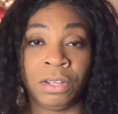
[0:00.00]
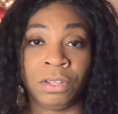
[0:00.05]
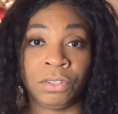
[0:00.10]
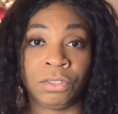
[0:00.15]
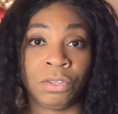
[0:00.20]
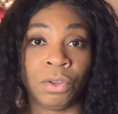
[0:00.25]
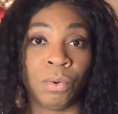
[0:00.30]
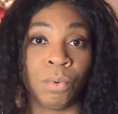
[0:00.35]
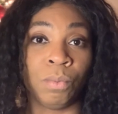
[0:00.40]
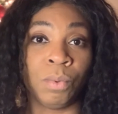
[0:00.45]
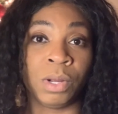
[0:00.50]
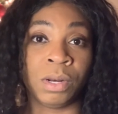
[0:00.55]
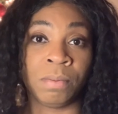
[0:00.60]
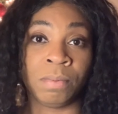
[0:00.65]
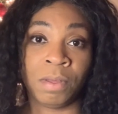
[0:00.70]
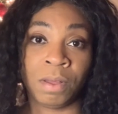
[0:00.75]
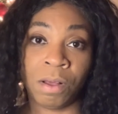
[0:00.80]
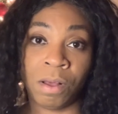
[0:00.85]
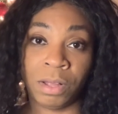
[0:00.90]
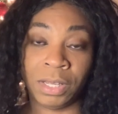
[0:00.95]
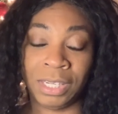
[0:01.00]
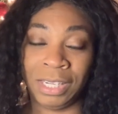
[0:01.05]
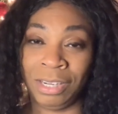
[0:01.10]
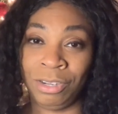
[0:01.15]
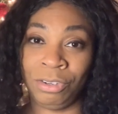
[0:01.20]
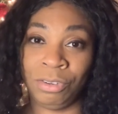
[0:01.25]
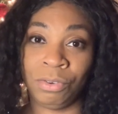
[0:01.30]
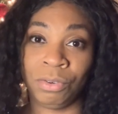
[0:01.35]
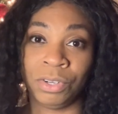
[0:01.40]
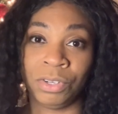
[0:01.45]
So one of the
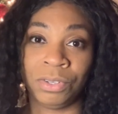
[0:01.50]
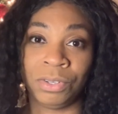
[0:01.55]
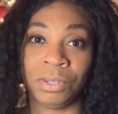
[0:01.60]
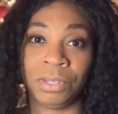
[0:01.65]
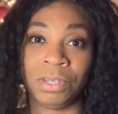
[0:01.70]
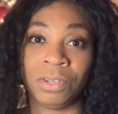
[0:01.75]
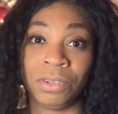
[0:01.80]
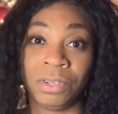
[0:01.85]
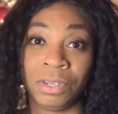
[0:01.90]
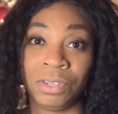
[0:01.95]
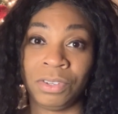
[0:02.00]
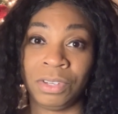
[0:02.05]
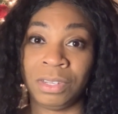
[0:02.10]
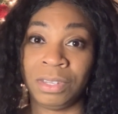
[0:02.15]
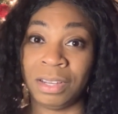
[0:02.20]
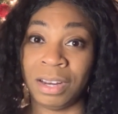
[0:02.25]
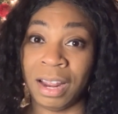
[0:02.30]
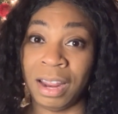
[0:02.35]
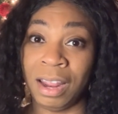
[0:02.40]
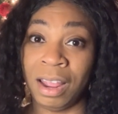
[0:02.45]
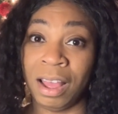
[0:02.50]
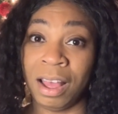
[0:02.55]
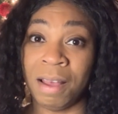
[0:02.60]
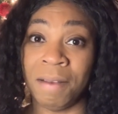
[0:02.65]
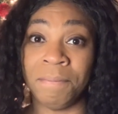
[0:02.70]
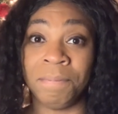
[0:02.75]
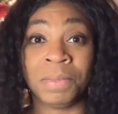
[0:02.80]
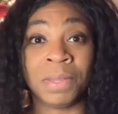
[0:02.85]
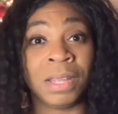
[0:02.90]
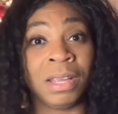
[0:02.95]
holiday traditions that I
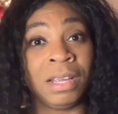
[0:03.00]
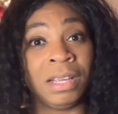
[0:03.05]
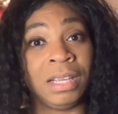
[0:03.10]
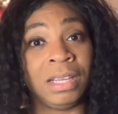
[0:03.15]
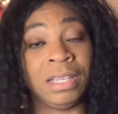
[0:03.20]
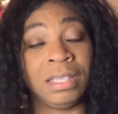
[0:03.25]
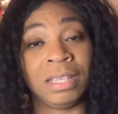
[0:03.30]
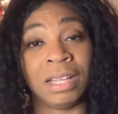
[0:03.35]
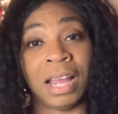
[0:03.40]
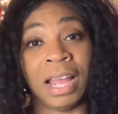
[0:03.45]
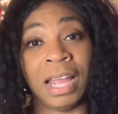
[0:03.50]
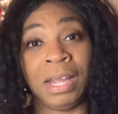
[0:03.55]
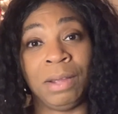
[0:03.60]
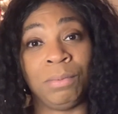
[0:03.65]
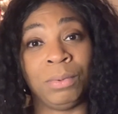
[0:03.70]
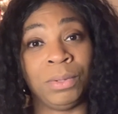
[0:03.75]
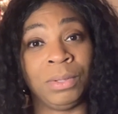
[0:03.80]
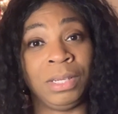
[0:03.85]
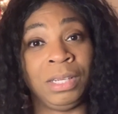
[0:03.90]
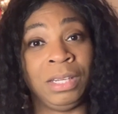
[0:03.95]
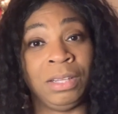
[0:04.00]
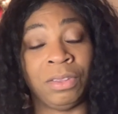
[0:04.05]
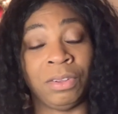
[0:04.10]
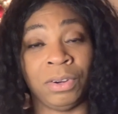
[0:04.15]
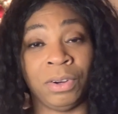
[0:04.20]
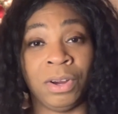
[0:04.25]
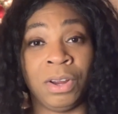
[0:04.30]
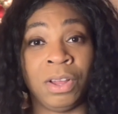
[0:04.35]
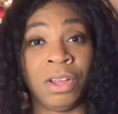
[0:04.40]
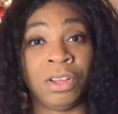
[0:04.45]
have is I will
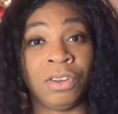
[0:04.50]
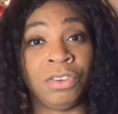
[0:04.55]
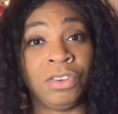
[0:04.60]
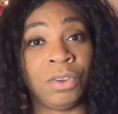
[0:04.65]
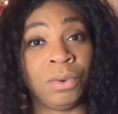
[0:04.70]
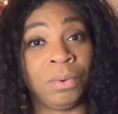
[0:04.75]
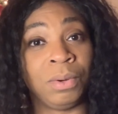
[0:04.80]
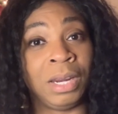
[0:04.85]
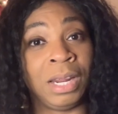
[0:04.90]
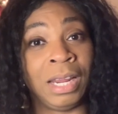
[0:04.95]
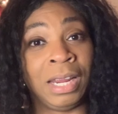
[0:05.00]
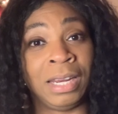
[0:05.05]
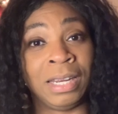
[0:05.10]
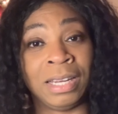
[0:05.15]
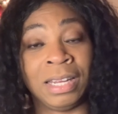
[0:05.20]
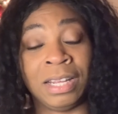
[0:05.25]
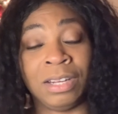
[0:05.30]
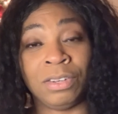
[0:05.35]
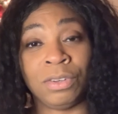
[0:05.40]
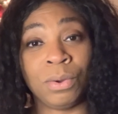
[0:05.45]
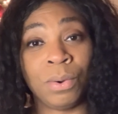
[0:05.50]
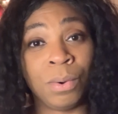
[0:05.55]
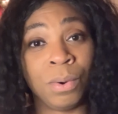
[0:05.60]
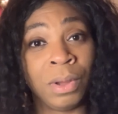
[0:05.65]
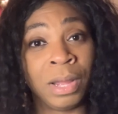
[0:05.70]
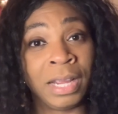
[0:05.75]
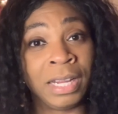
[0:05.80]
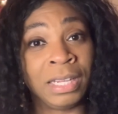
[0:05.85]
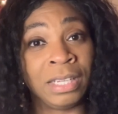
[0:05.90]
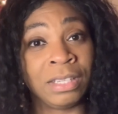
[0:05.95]
either donate
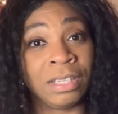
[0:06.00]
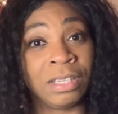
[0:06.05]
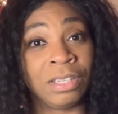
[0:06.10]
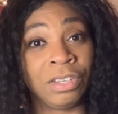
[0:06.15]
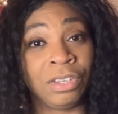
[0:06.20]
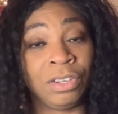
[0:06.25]
toys